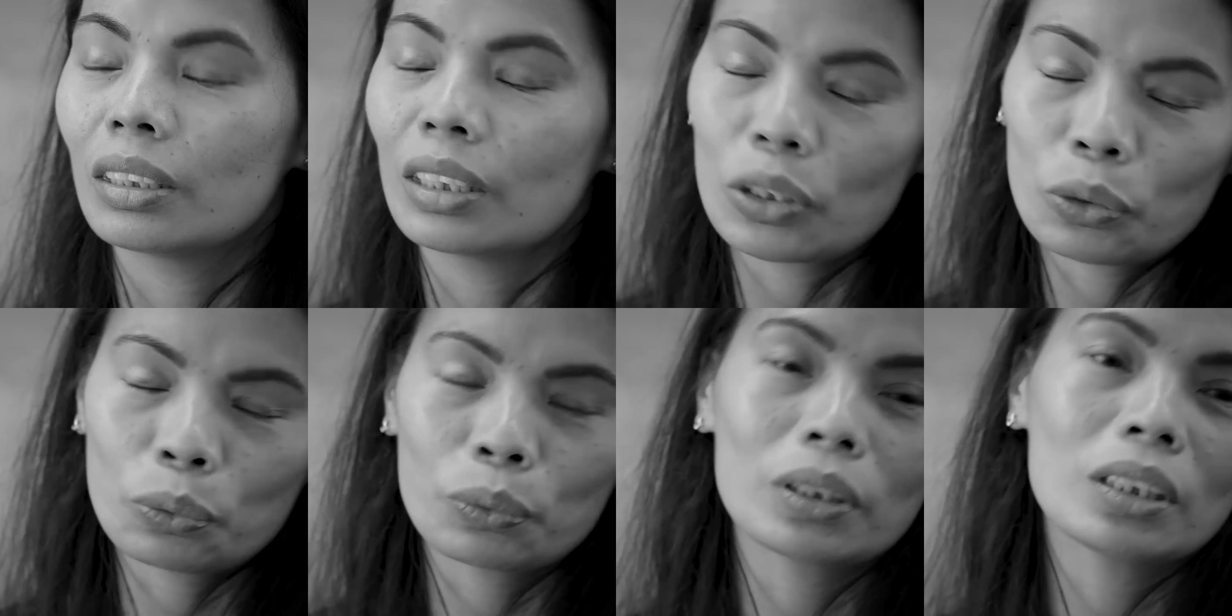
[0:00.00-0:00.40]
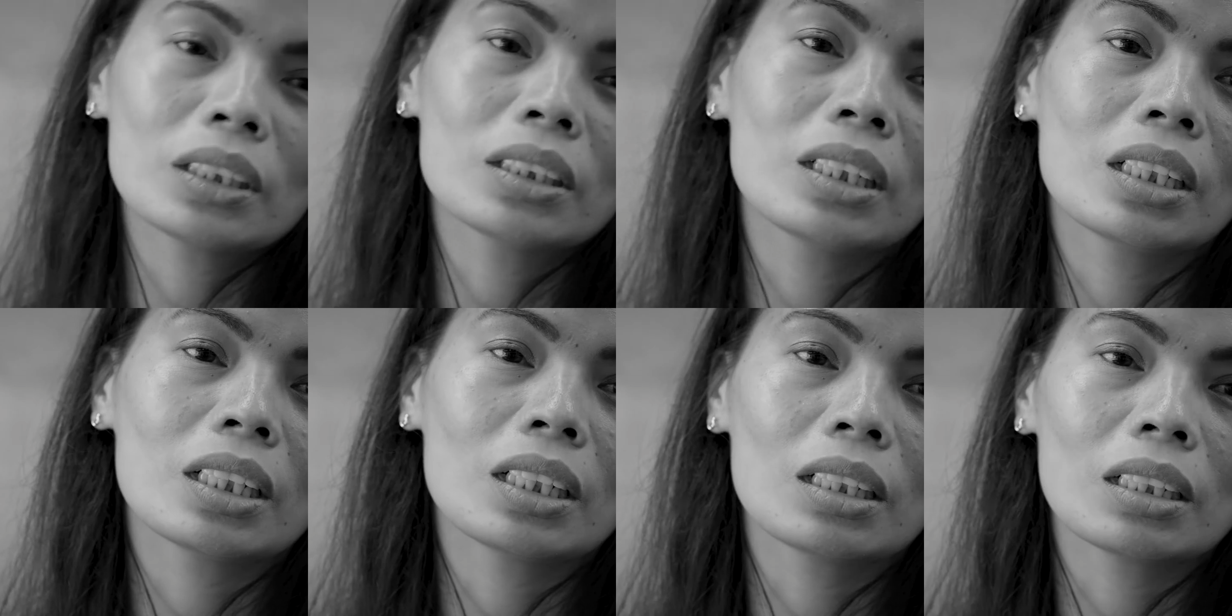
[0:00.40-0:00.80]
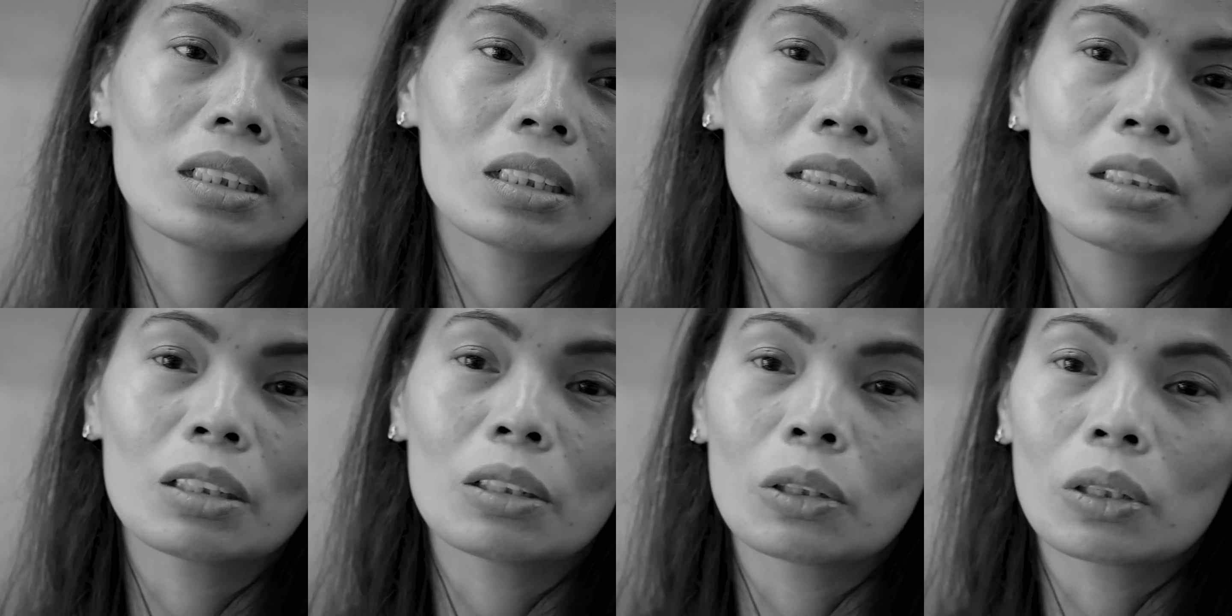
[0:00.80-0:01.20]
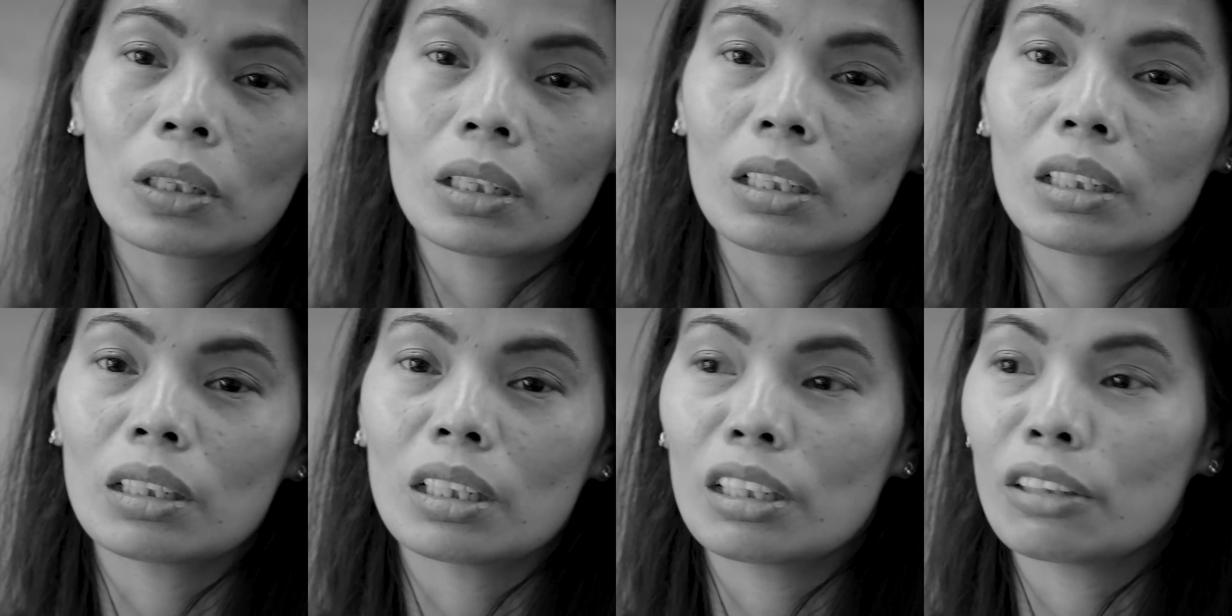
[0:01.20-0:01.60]
In this world,
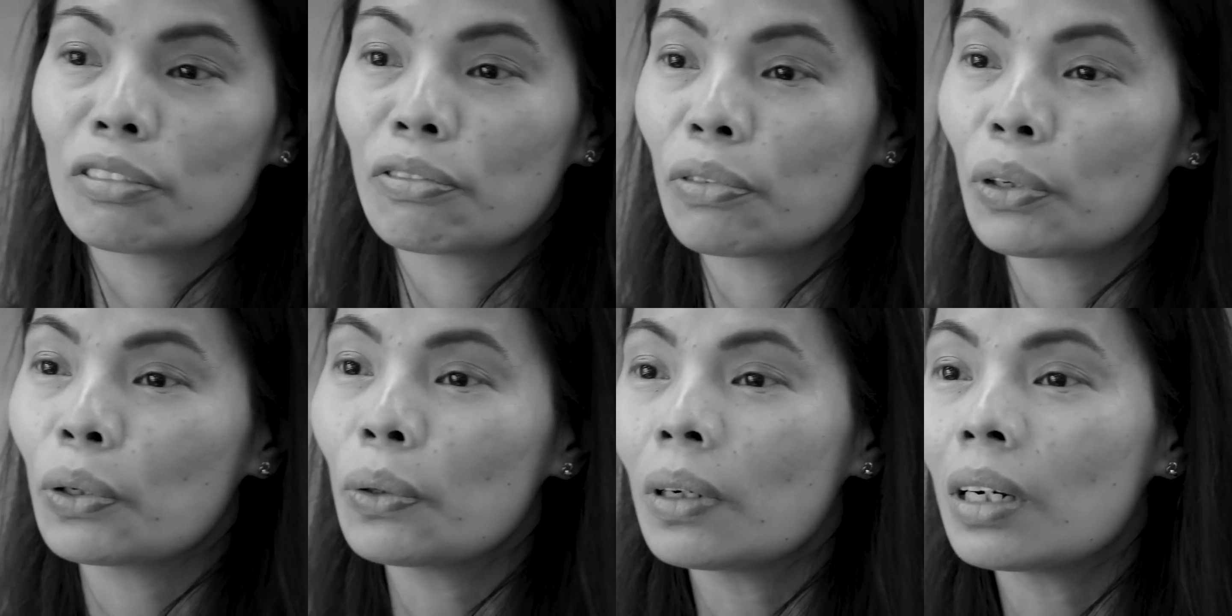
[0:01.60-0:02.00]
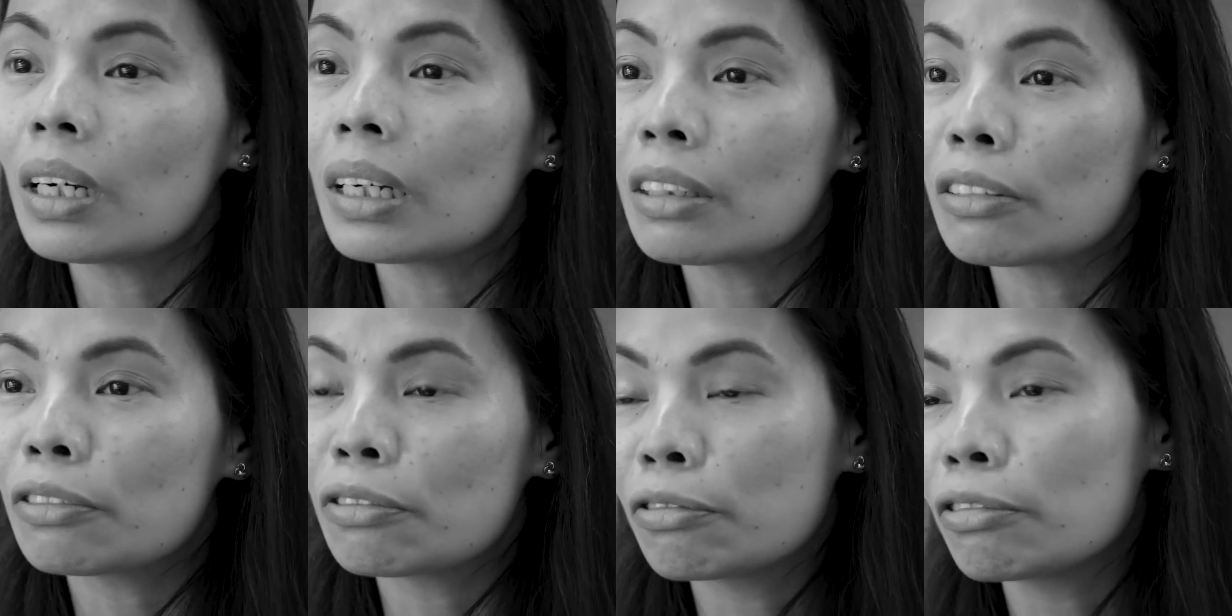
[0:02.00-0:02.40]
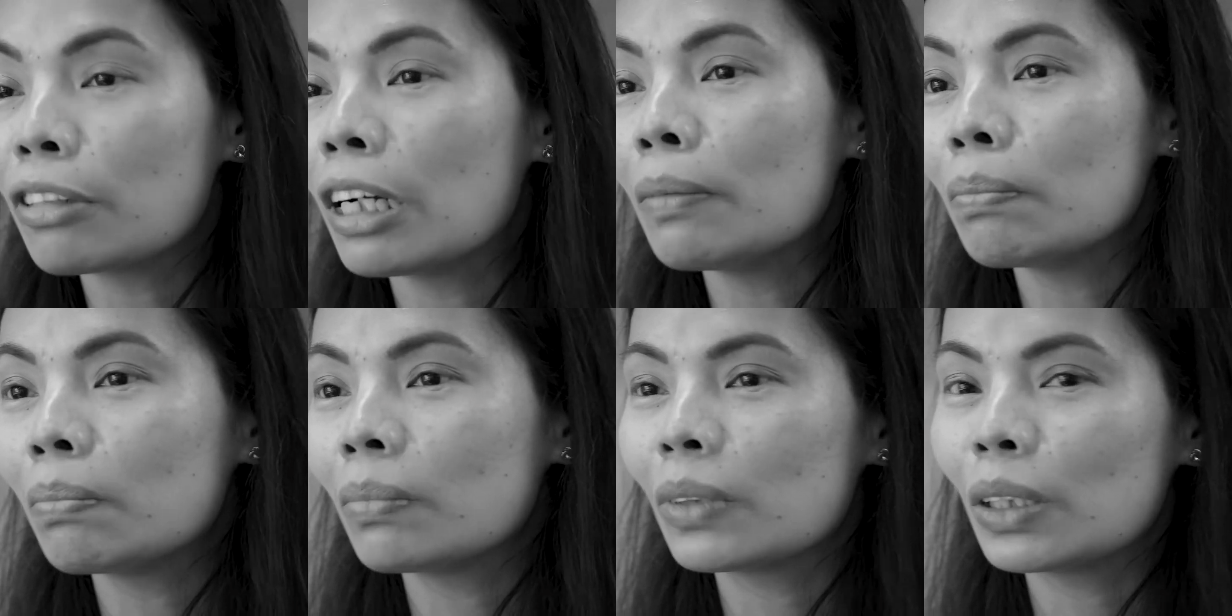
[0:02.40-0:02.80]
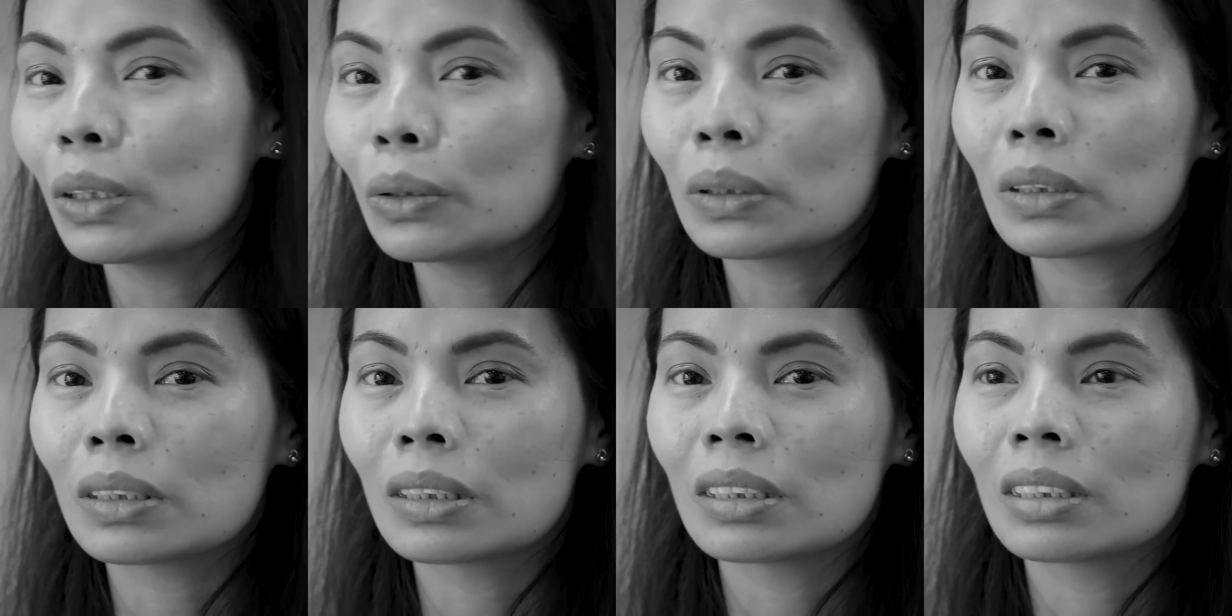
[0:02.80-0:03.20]
if you are from
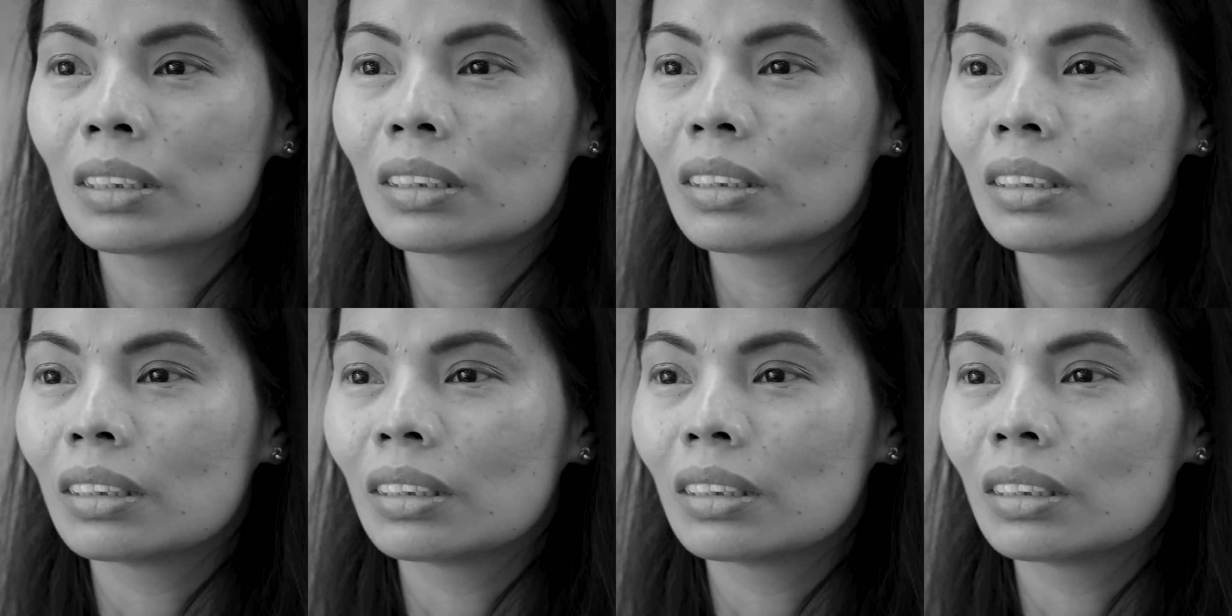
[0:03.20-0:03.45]
those